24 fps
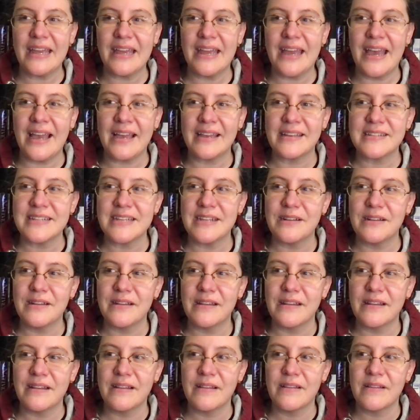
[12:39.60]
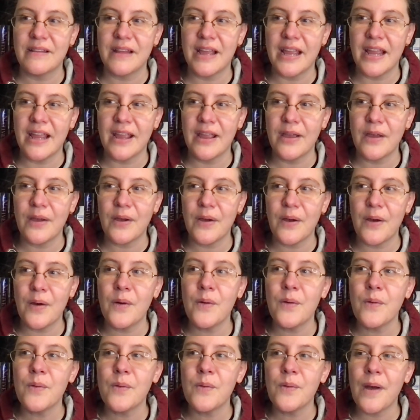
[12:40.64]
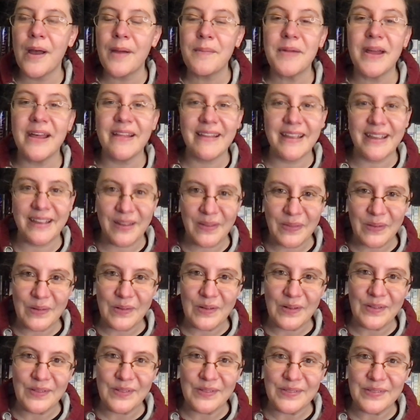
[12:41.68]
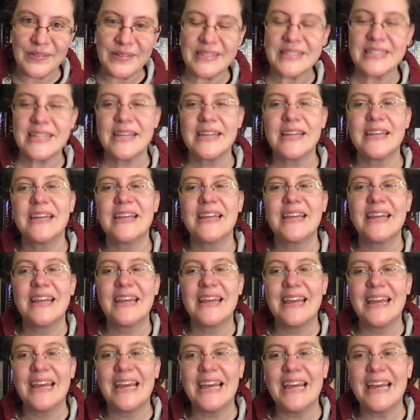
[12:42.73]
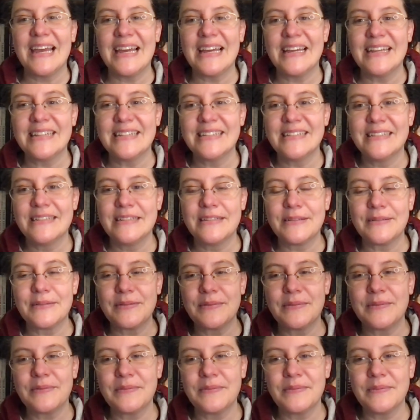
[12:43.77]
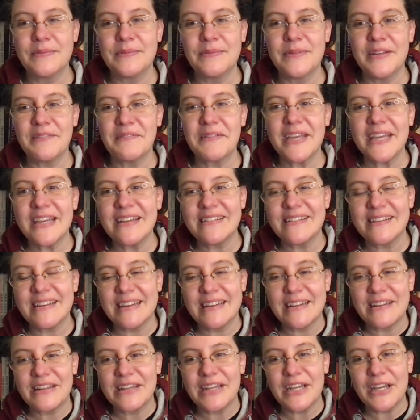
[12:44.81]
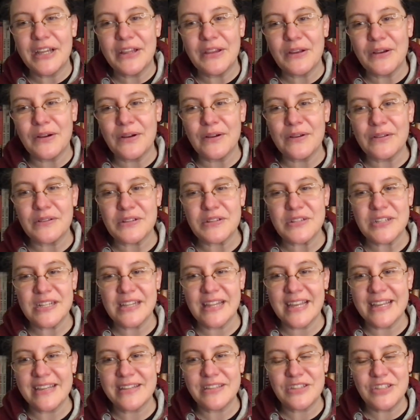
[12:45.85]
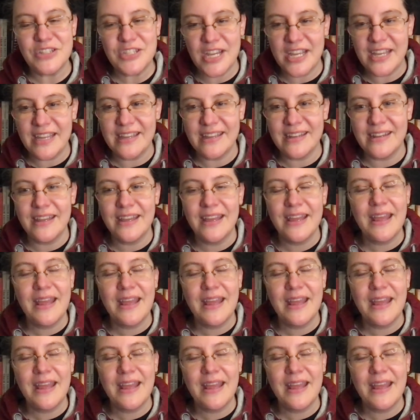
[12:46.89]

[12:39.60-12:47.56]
acting like, oh, I'm not like other girls. And we have Kit and the girl she likes, Jade,